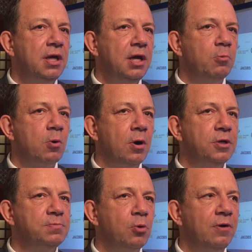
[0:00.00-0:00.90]
It
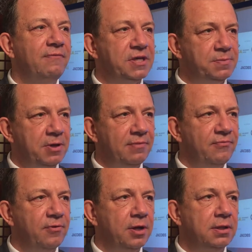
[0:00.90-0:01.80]
requires more investment
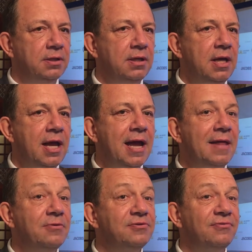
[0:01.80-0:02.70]
up front,
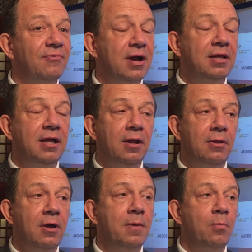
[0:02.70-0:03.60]
and there's frankly a
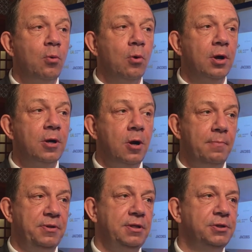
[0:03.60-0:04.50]
lot more
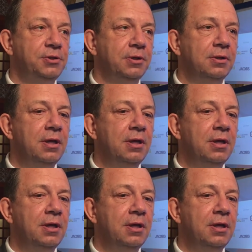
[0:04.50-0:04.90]
competition.